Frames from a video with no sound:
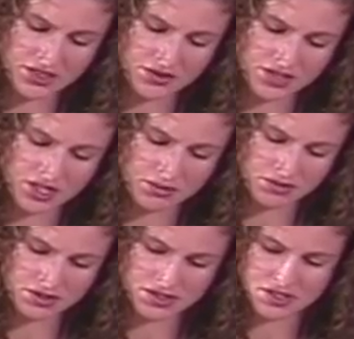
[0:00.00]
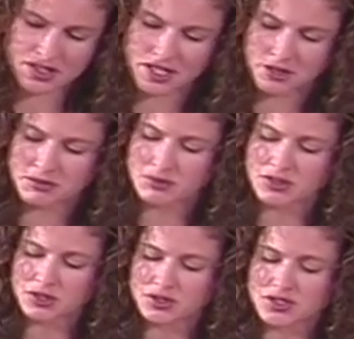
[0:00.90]
other names than the name
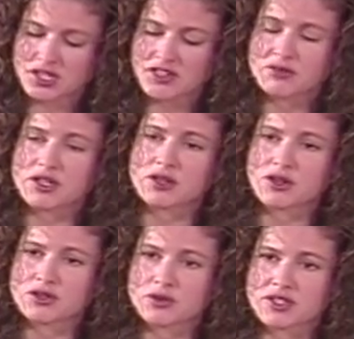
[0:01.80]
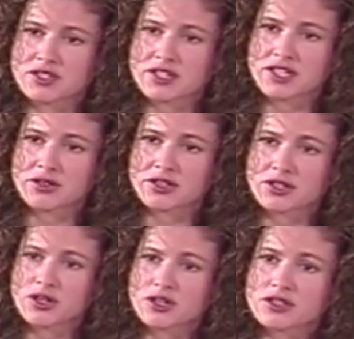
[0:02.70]
that you just gave me on your resident alien
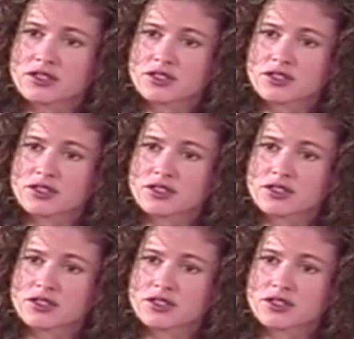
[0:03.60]
card?